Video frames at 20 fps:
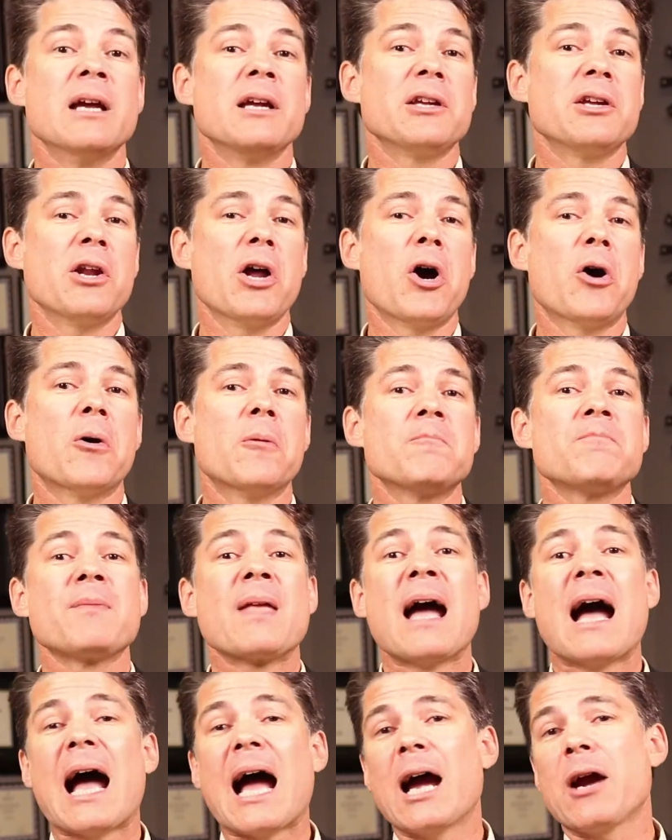You know,
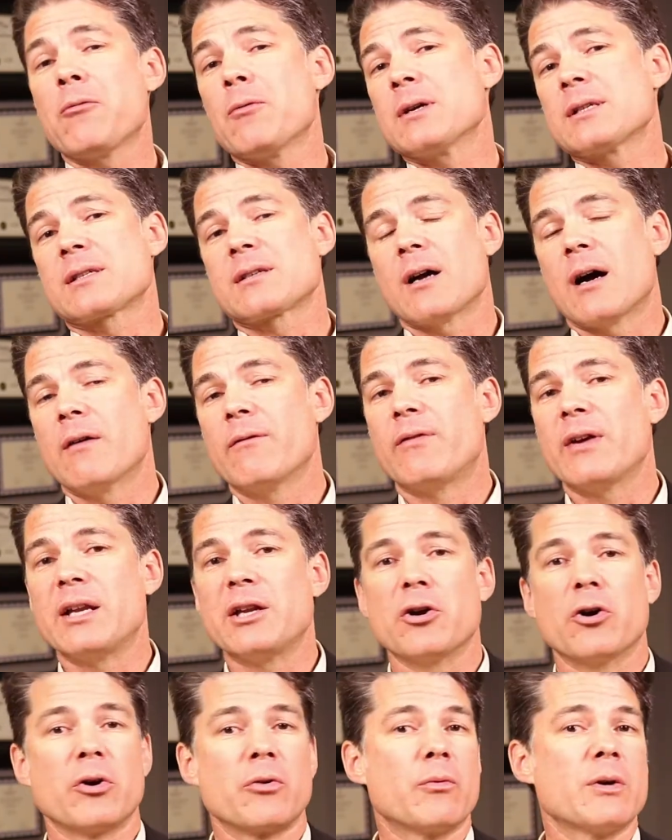I once saw a
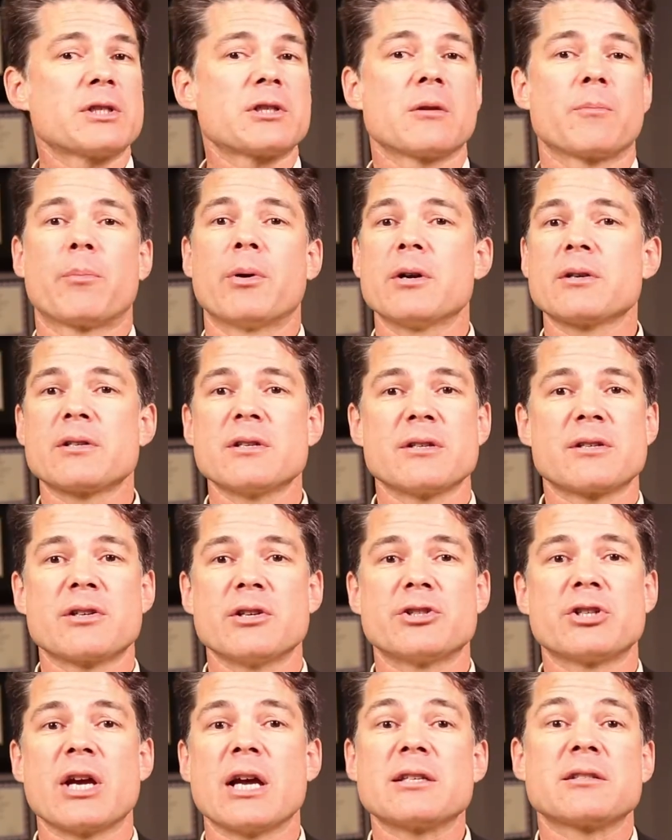video in which the person
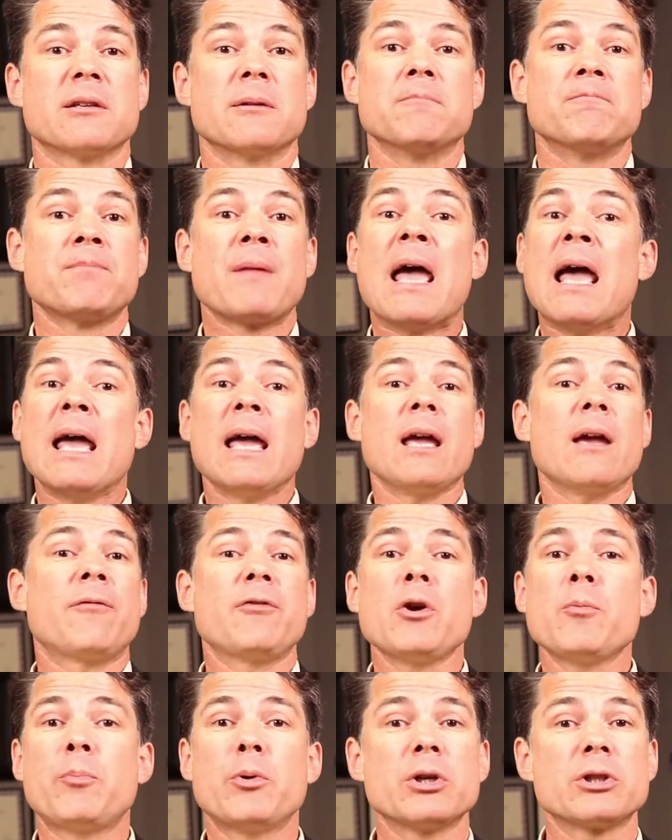suggested, if
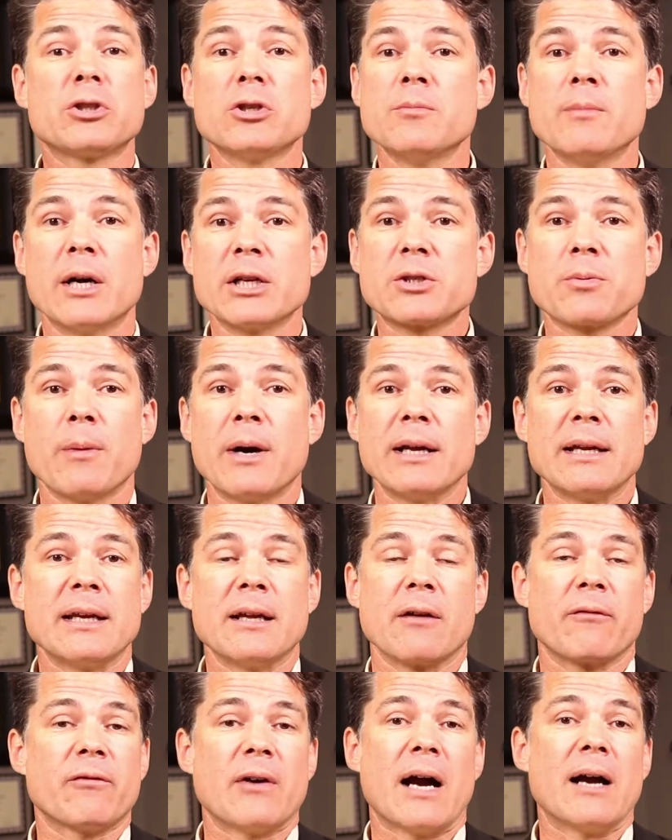you put too much money
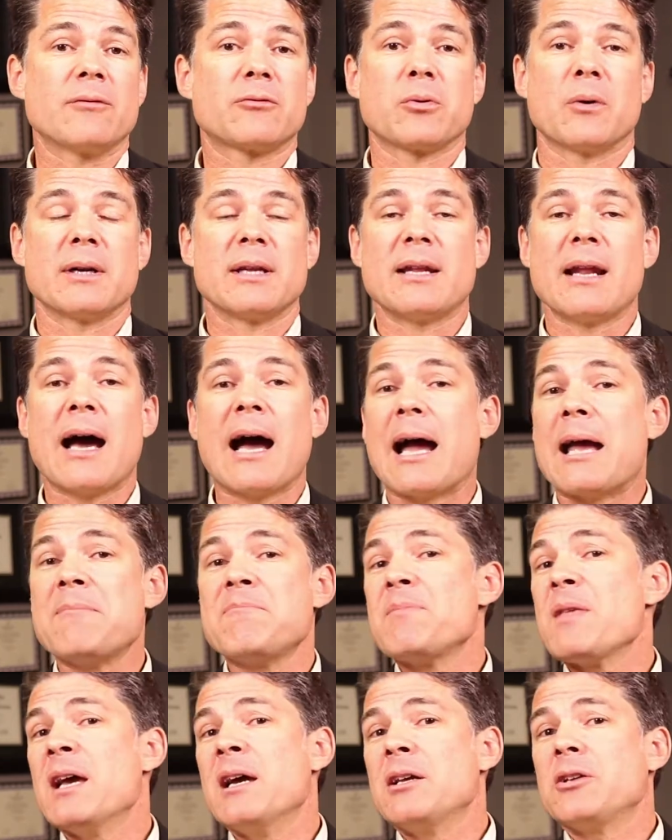in a
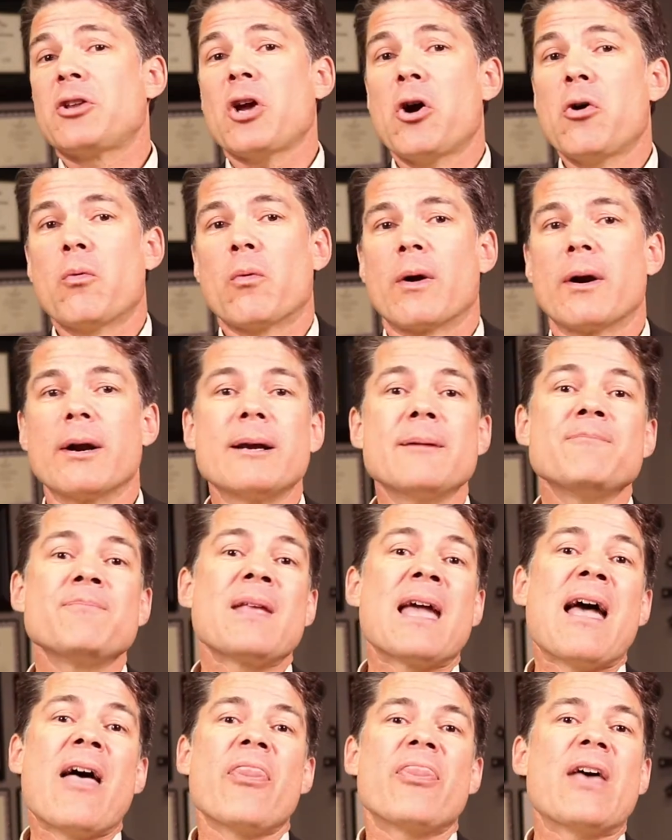529, don't worry,
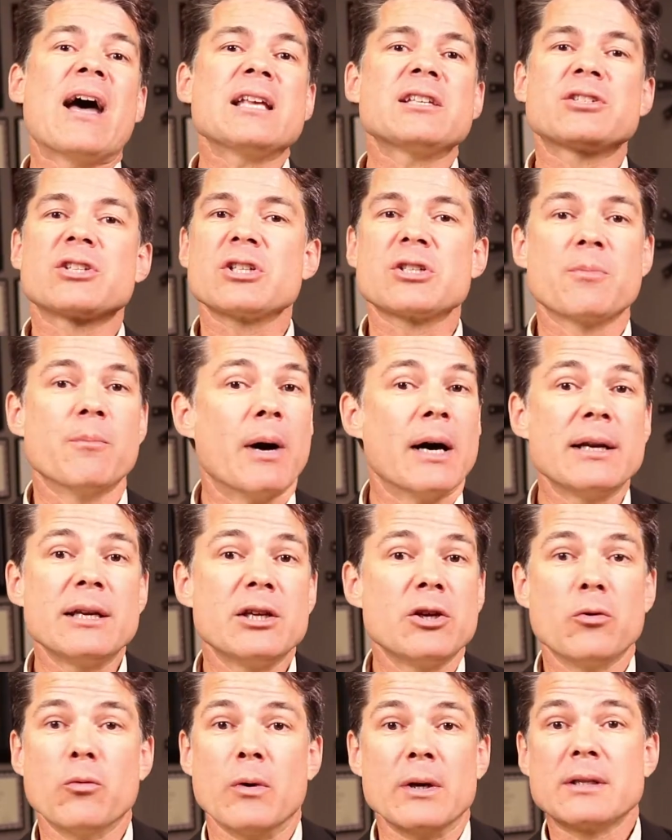that's just money
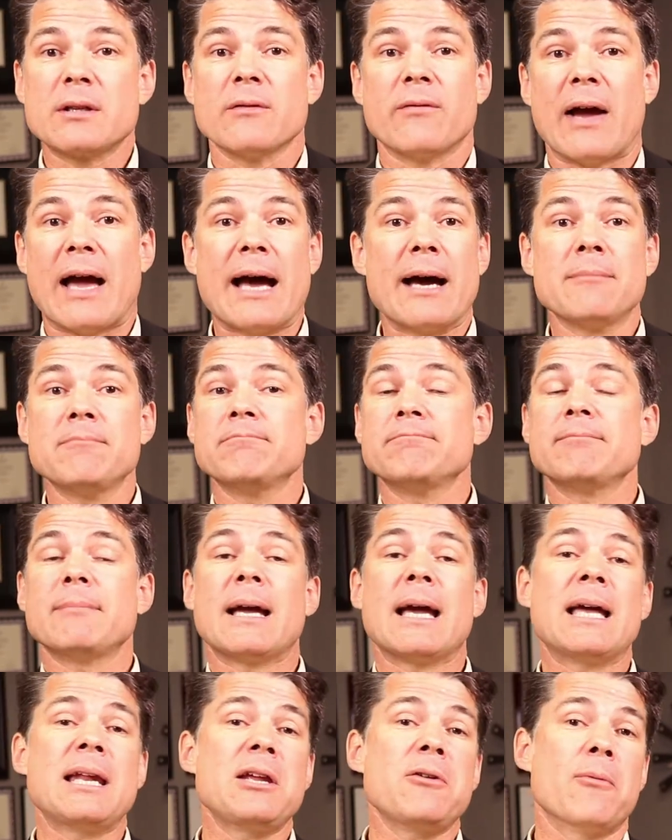you wouldn't have had
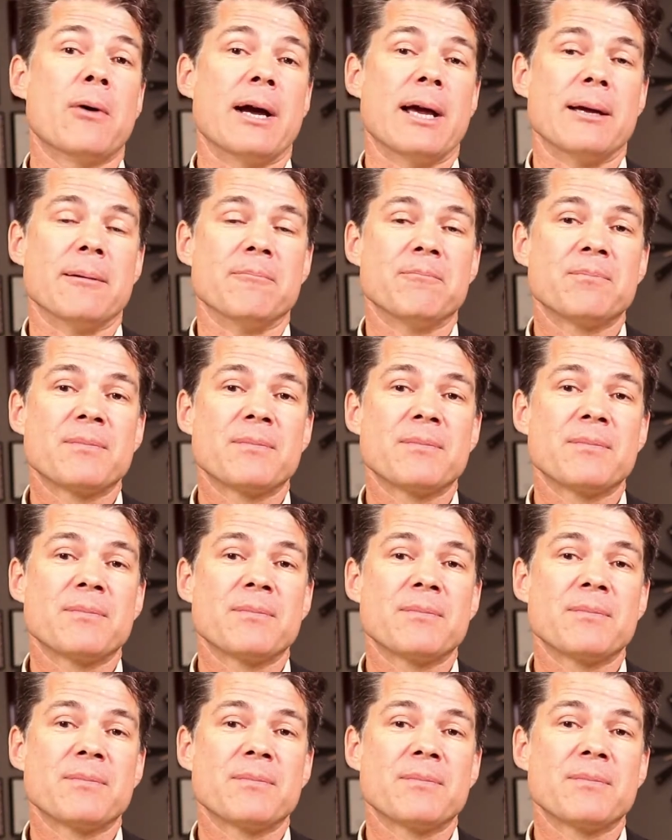anyway.